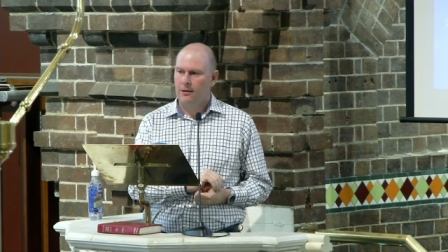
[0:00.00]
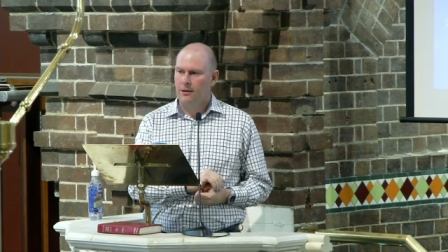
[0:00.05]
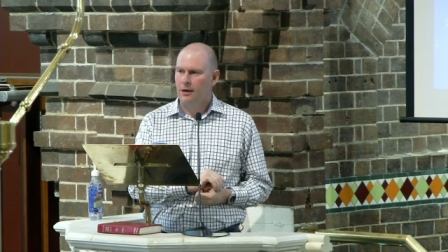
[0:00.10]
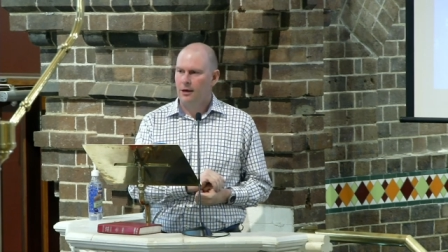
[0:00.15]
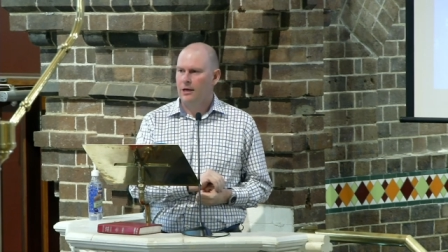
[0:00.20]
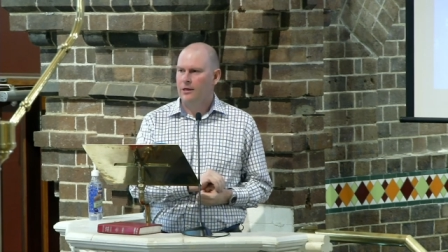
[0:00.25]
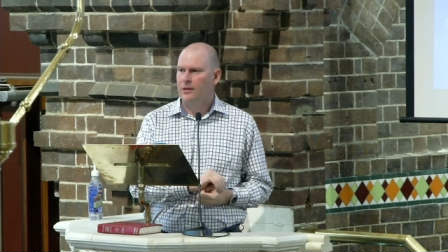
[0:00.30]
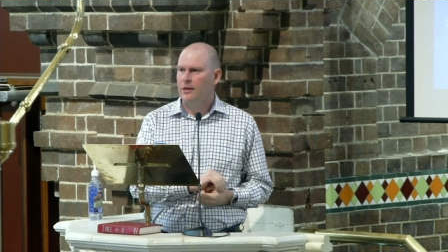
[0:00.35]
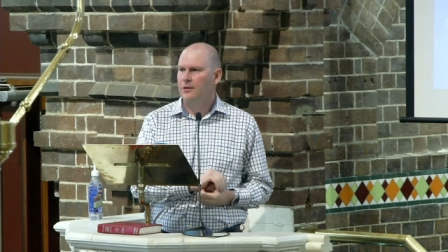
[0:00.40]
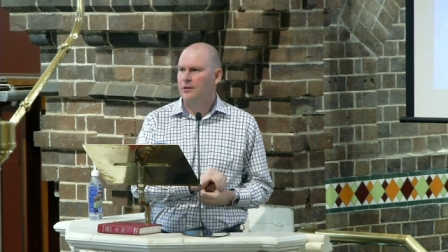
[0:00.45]

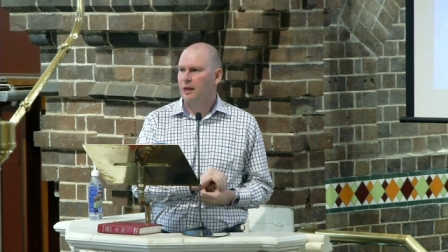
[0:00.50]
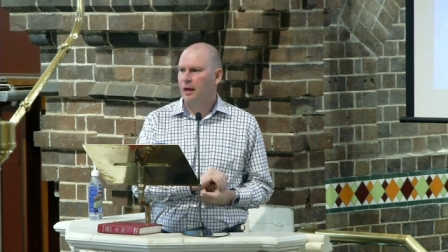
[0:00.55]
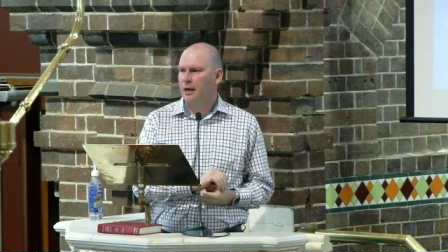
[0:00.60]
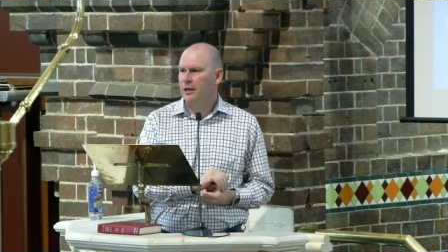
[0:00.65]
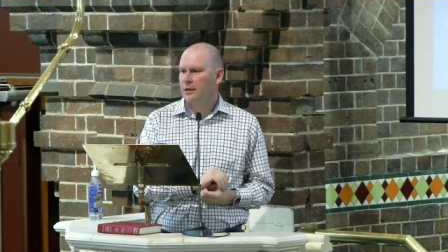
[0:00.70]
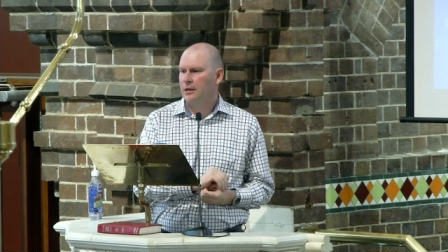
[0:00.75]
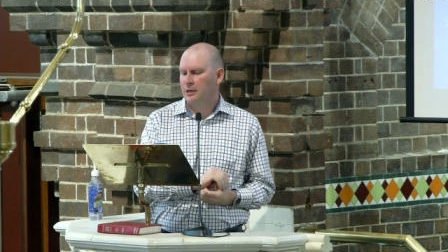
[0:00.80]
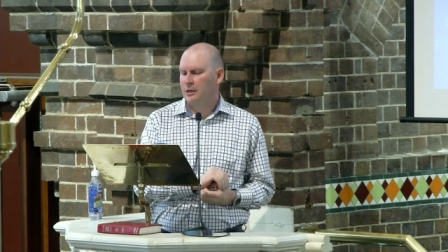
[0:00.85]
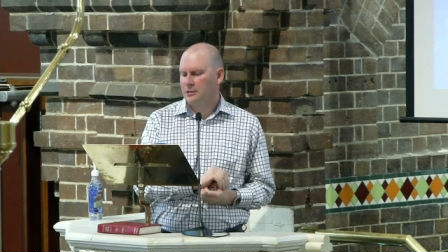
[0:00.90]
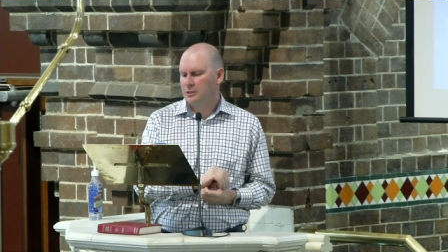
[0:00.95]
and that they
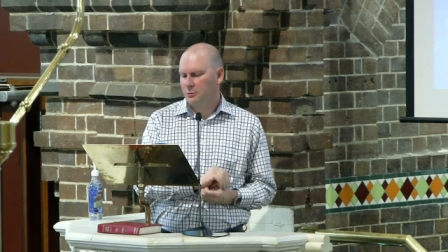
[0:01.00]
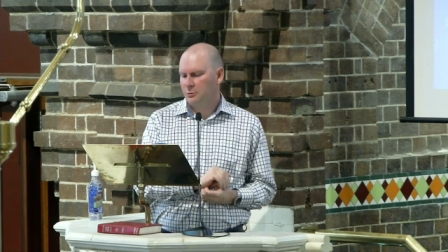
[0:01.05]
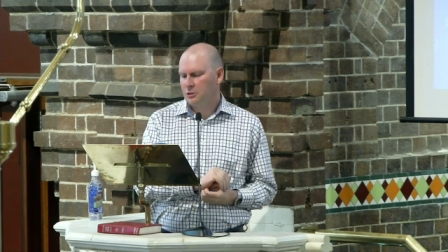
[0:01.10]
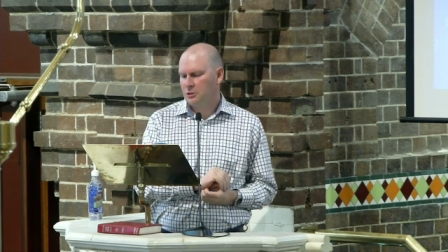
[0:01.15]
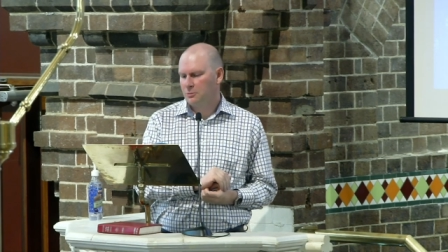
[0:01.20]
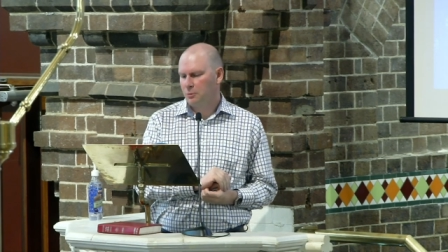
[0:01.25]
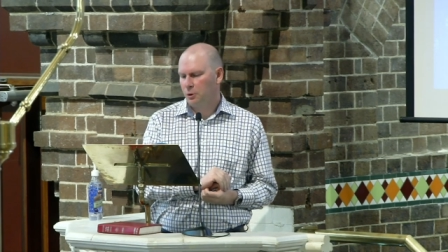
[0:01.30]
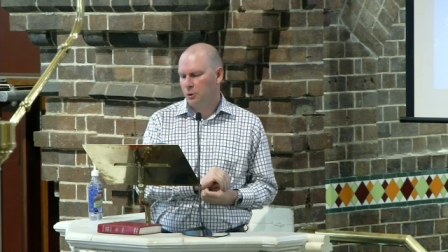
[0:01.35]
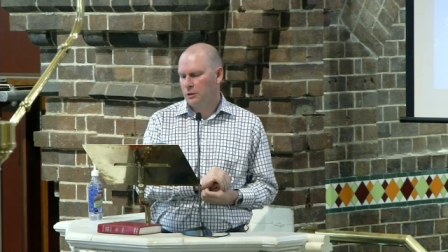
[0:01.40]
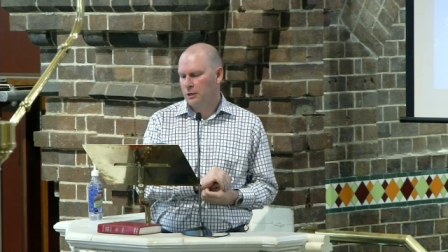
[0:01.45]
need to
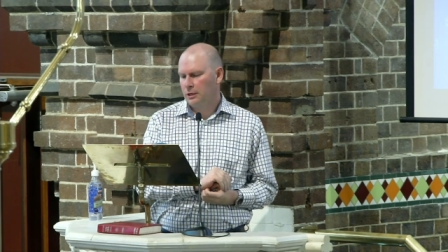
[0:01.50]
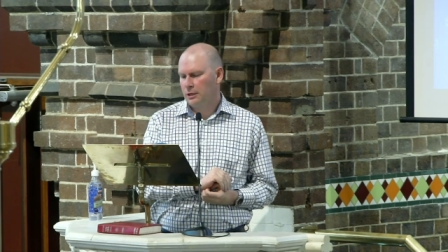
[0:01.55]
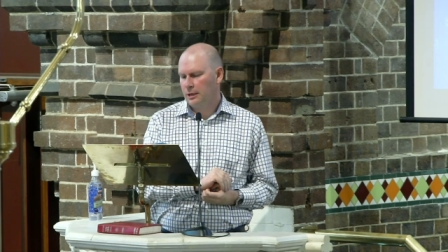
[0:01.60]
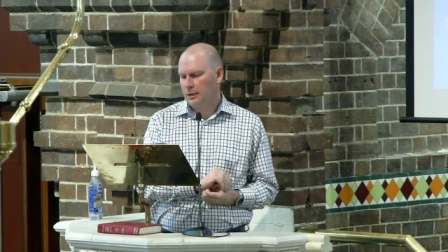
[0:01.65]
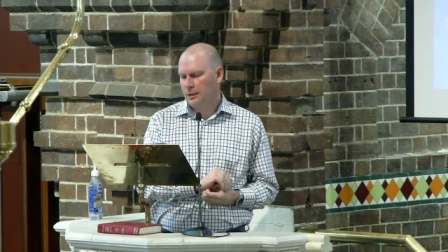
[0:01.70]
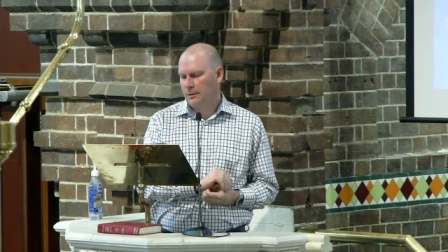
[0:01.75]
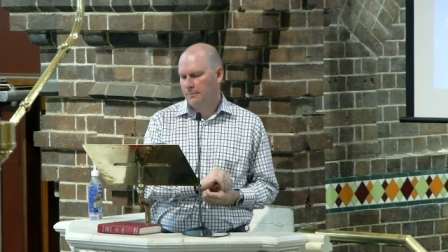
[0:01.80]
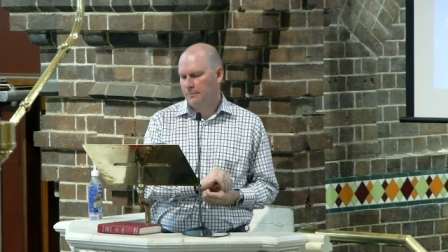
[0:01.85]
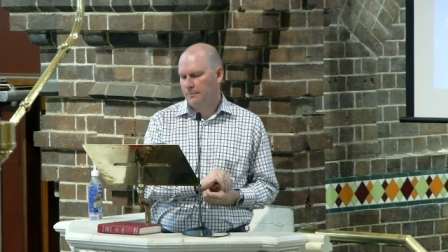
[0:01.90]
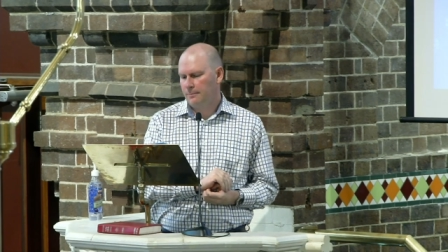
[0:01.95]
respond to
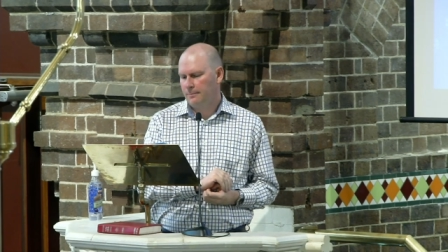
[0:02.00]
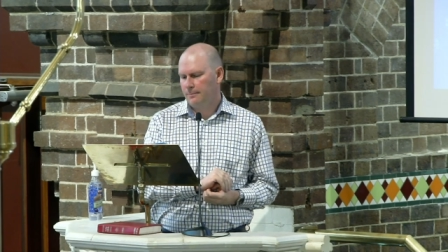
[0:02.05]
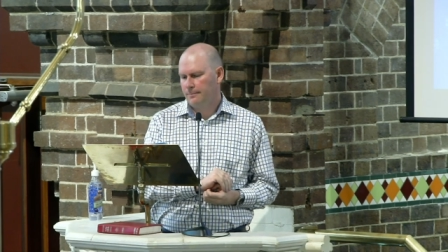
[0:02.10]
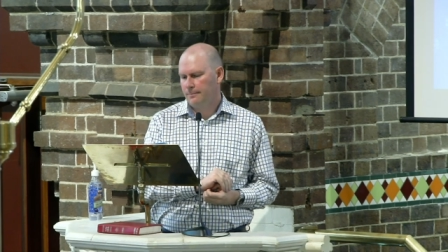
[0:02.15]
him.